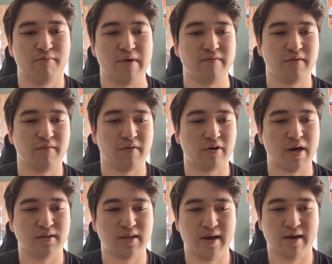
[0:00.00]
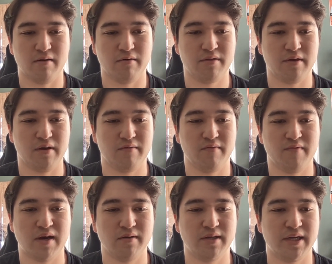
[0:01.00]
we have to figure out the health of the
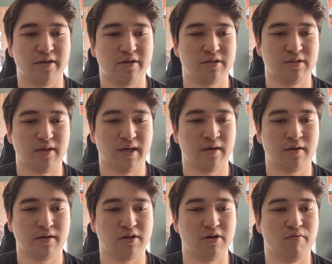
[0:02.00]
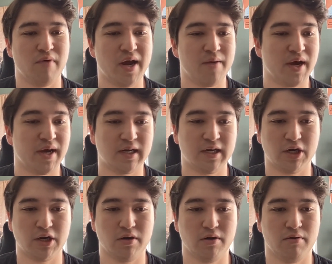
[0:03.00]
validators. Like, why am I going to
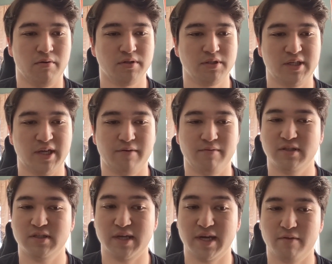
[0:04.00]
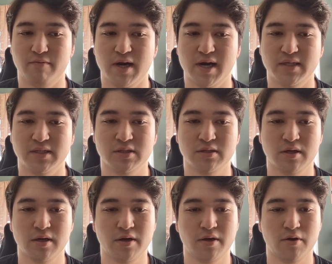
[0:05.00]
go stake with Stakewise,
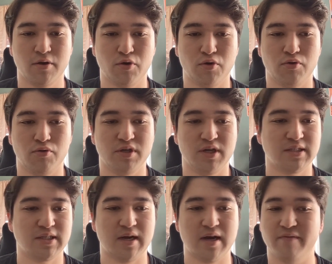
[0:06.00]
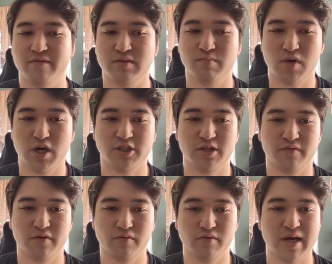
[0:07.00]
who doesn't have as much
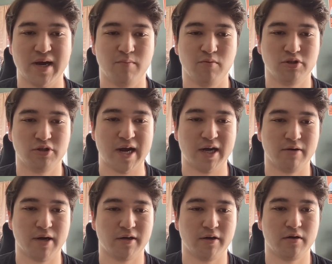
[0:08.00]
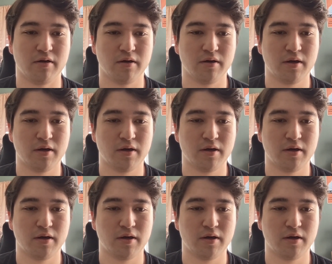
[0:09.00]
of a reliable track record